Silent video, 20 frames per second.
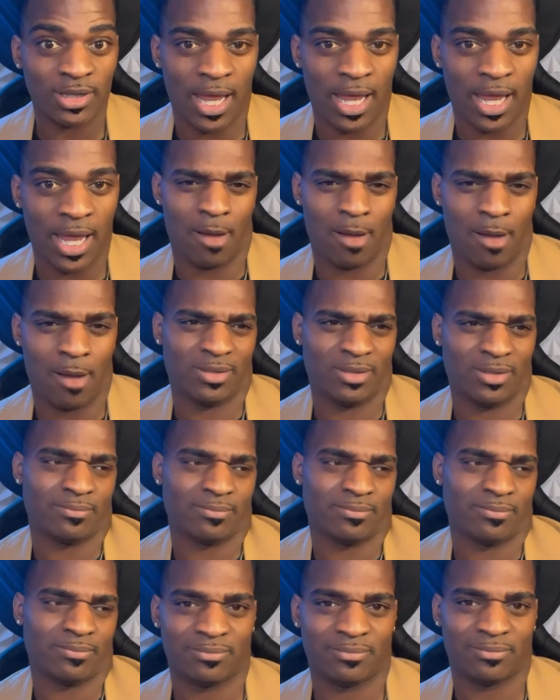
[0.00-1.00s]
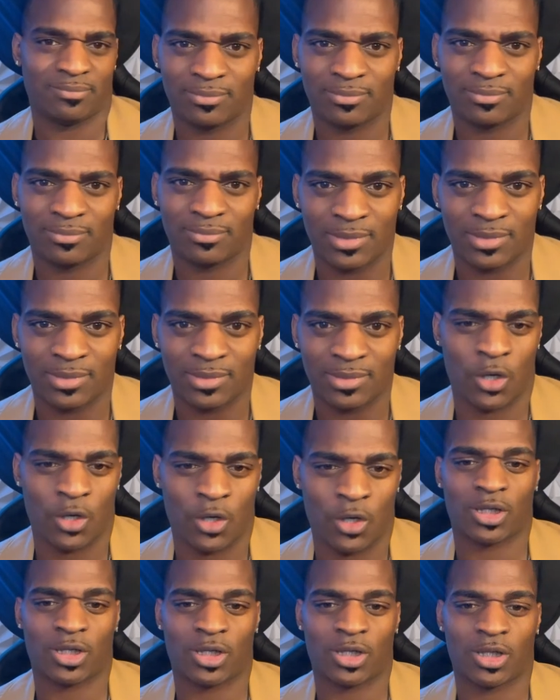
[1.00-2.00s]
Like, I wouldn't have
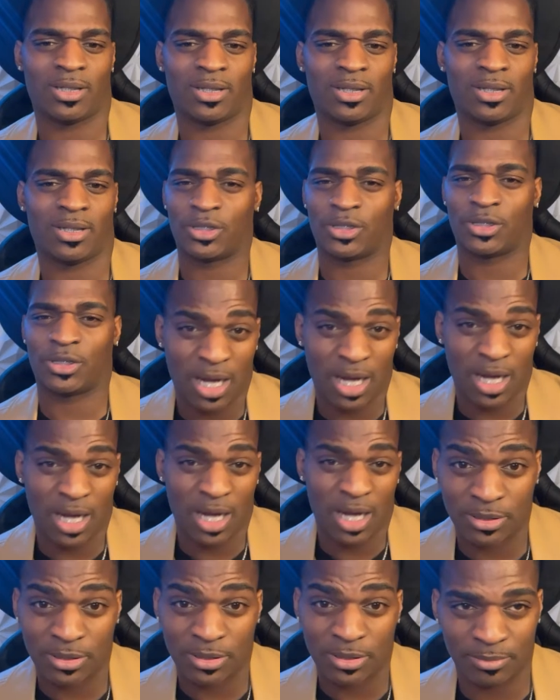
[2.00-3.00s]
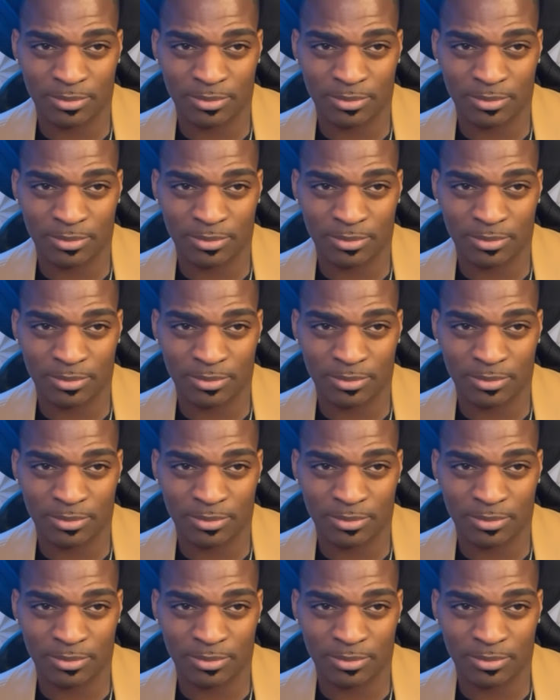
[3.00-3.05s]
encouraged Cardi to sue Tasha.